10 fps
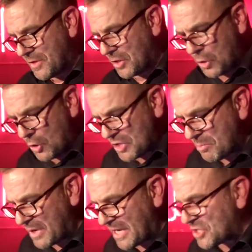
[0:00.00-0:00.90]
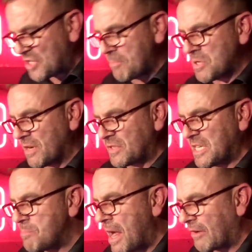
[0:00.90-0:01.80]
The accordion player stepped
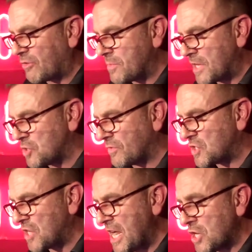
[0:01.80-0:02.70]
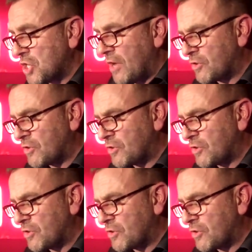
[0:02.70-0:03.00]
nervously back from the edge of the stage.